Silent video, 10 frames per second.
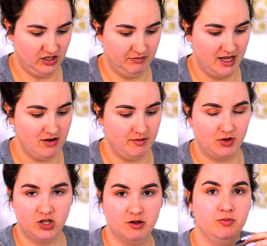So now
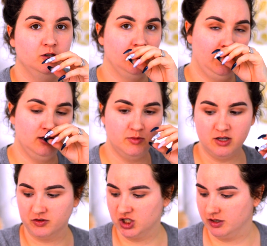I'm gonna put a little bit
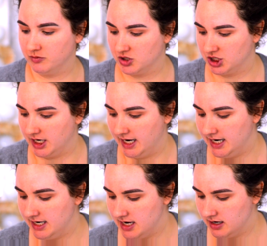of shimmer
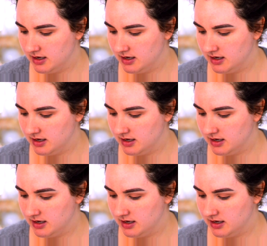shade,